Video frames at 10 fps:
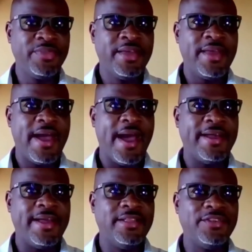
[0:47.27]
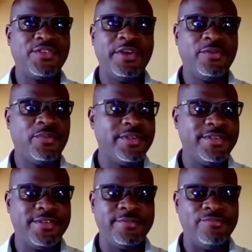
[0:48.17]
And so it
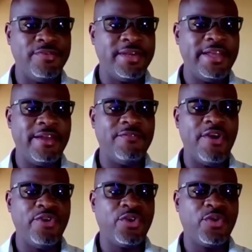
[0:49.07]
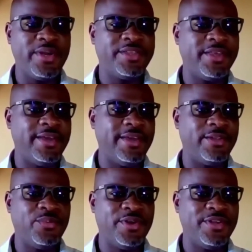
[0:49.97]
was really a very quick thing. It
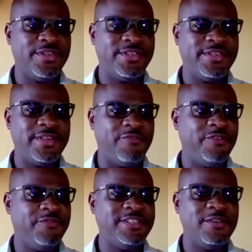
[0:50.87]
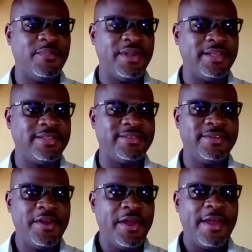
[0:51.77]
was a 15-minute,
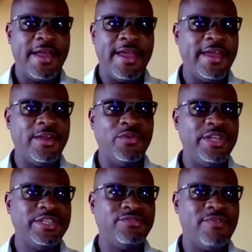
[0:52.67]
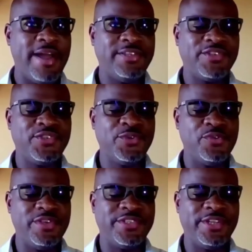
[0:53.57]
hey, we need to write a story.
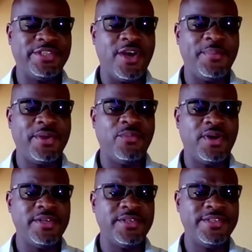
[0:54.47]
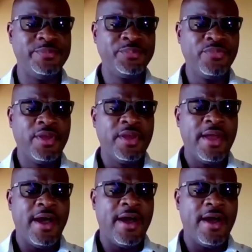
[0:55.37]
So the topic was,
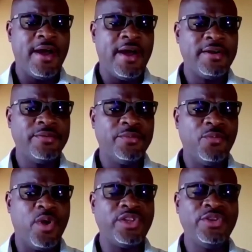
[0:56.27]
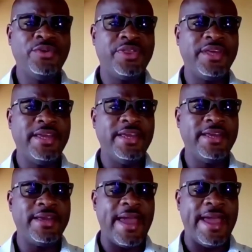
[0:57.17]
what do you think
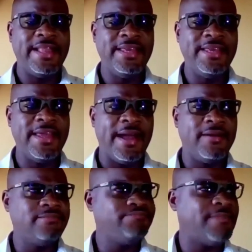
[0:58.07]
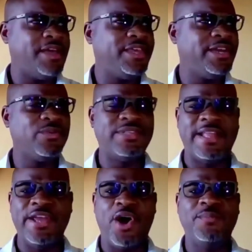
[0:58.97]
any
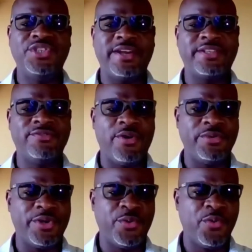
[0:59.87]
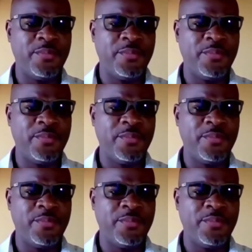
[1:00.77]
object around the home